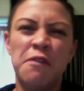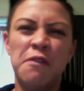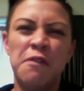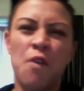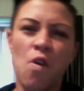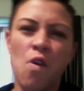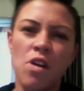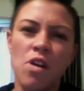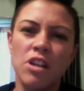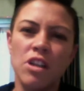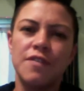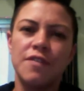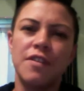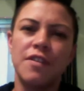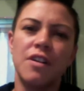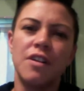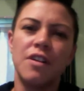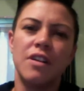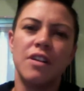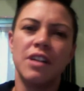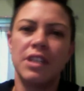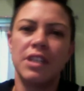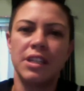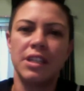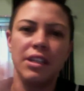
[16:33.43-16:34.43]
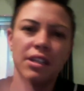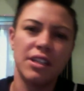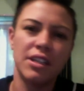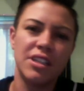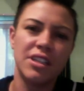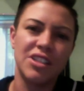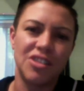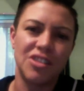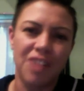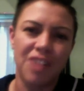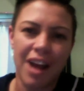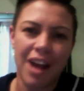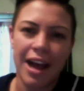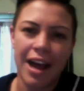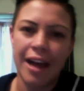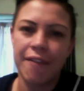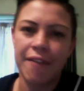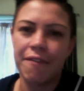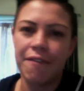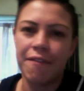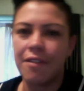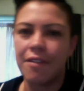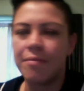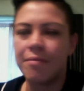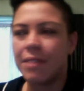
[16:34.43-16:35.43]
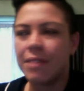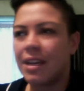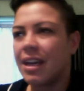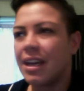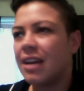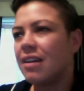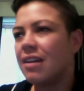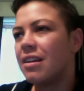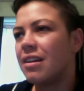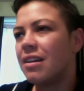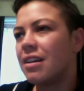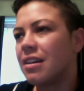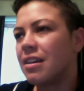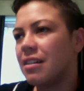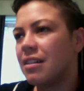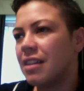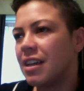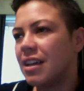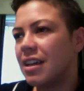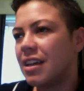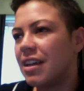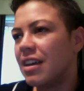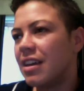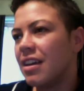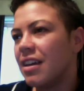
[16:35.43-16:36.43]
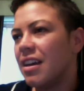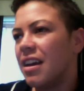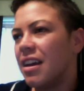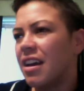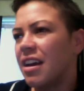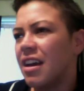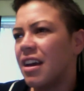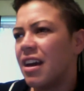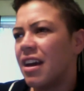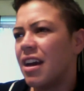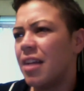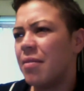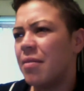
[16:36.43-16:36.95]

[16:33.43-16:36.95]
forceful and contrived for me. I don't know, like, and I'm